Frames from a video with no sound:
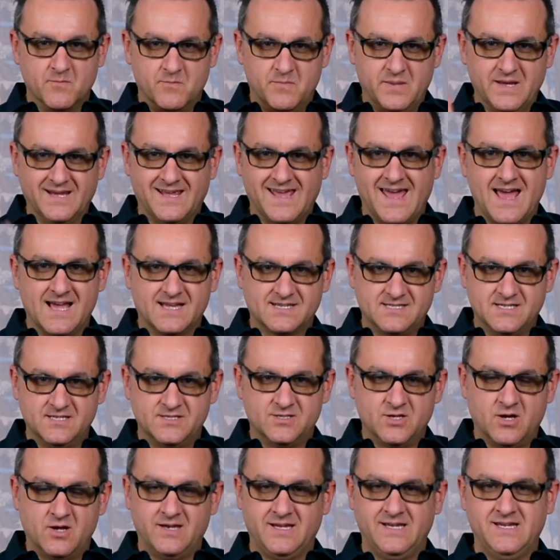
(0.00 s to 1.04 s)
big
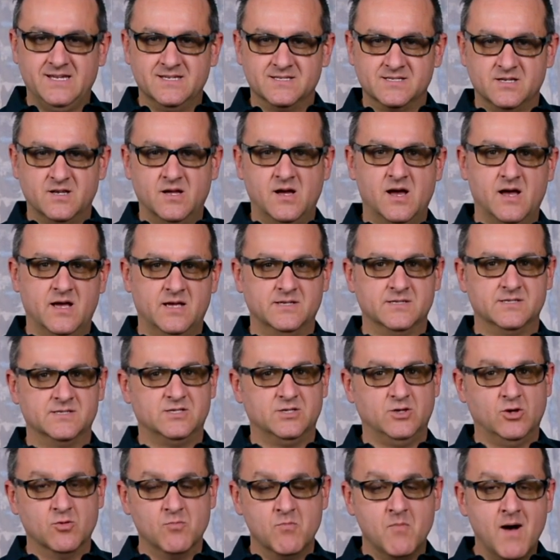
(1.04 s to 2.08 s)
accents on E's and
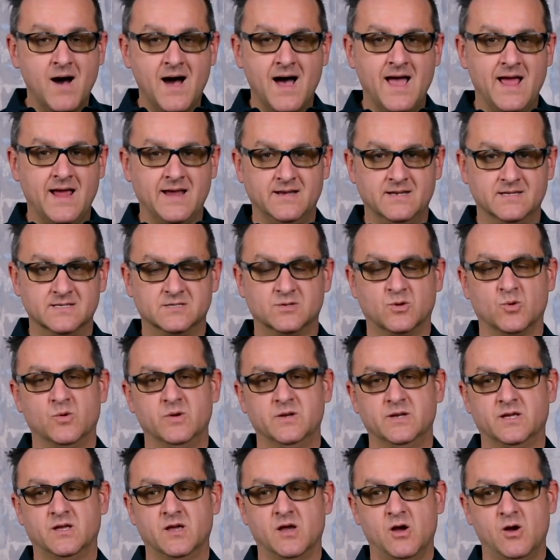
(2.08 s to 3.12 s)
U's, your mind is
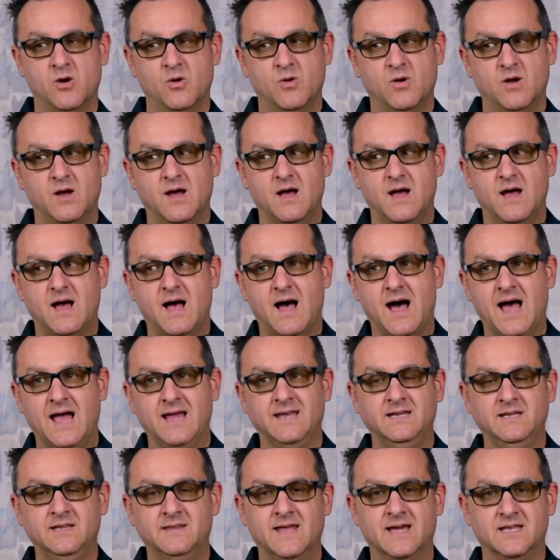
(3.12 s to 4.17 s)
going to go, I
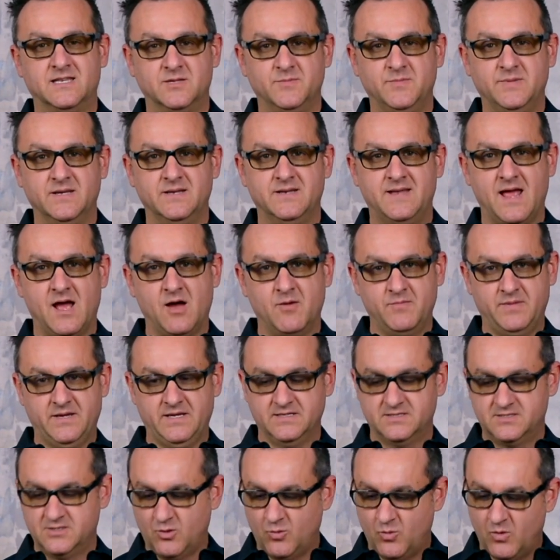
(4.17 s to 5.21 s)
need that to be a
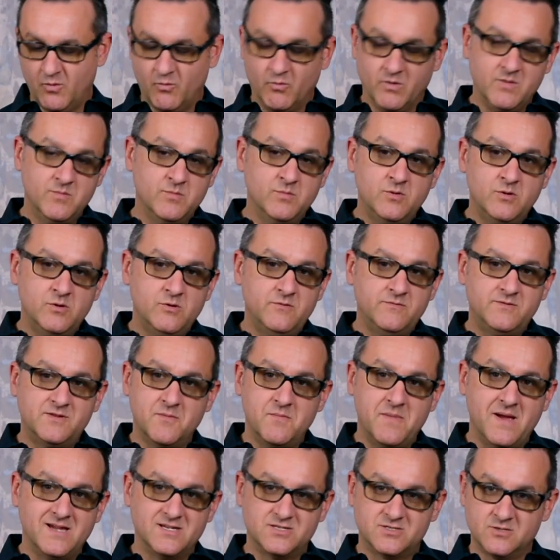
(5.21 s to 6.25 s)
downbeat. So when we move the
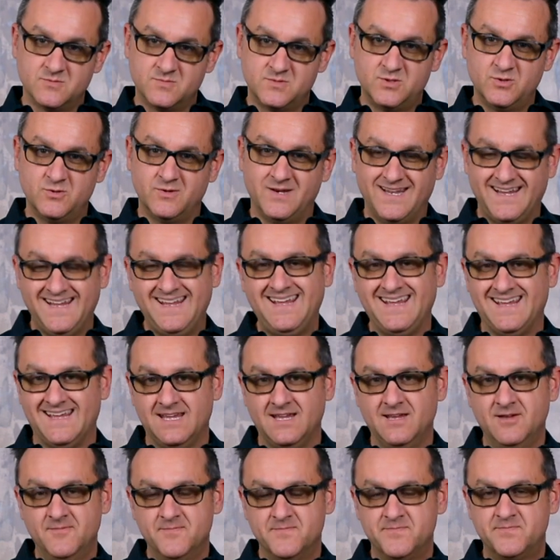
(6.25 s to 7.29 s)
bass drum to an
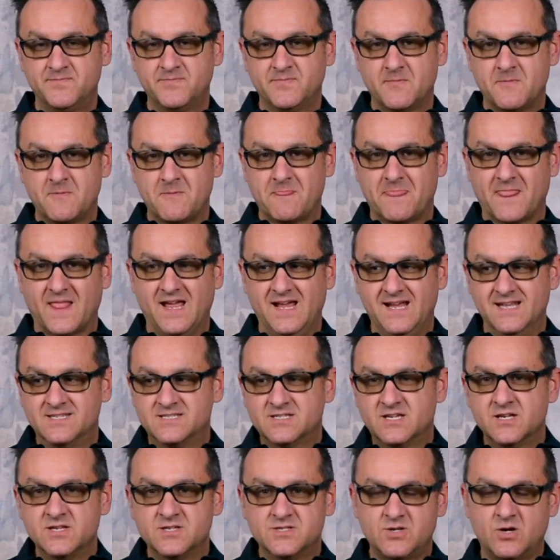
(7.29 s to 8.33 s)
E,
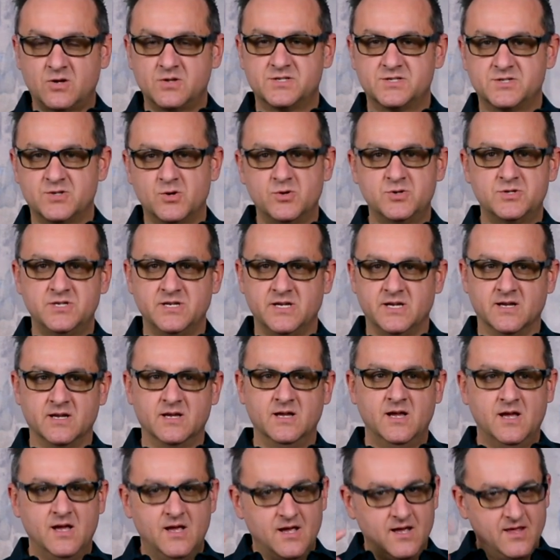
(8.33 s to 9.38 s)
it's going to start searching,
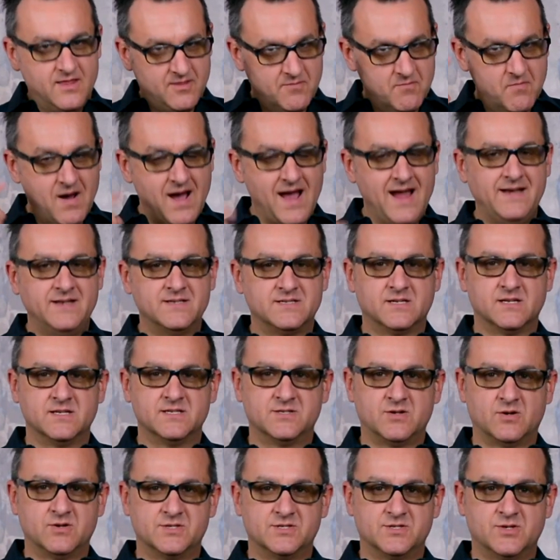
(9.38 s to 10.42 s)
the mind is going to
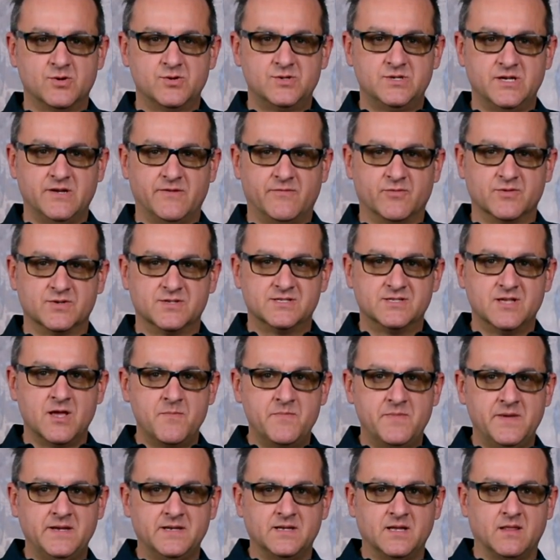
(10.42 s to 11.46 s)
start searching for
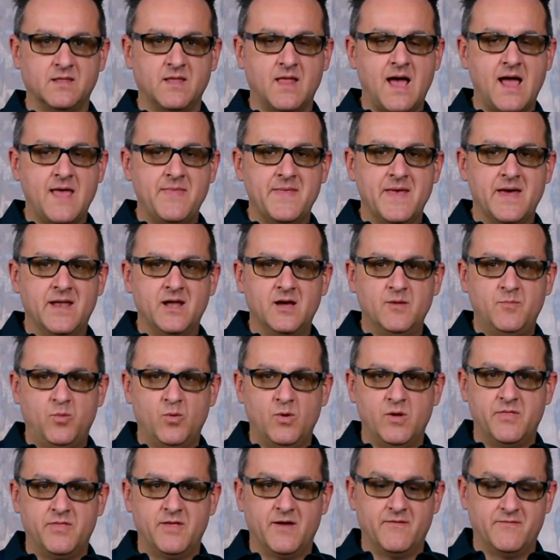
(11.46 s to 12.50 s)
something to line that up
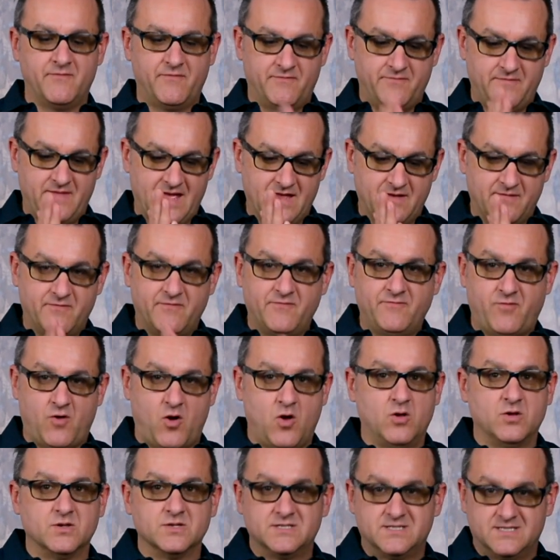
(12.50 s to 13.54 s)
with that
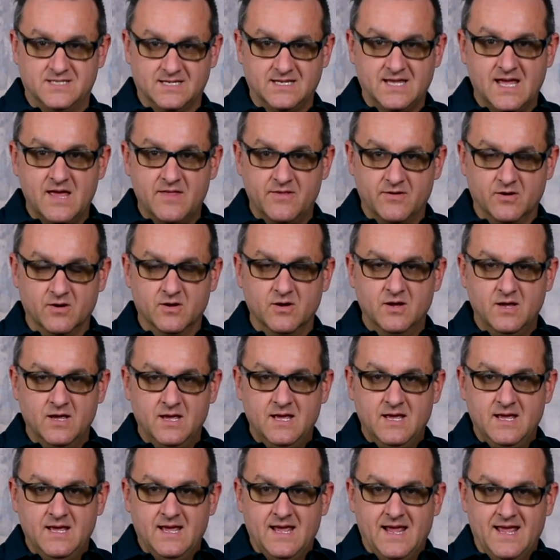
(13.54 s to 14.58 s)
falls together.
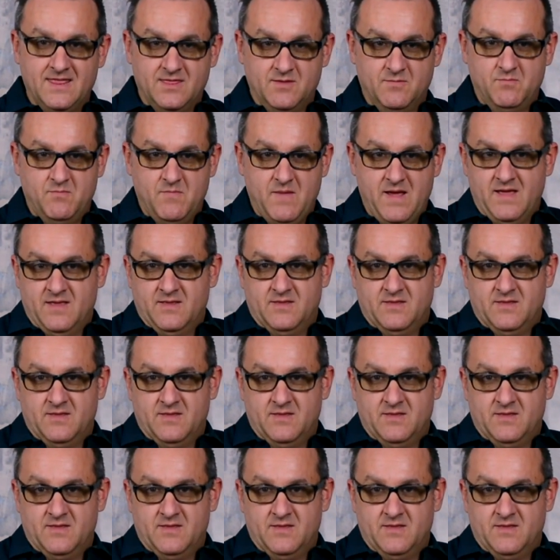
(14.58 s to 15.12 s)
And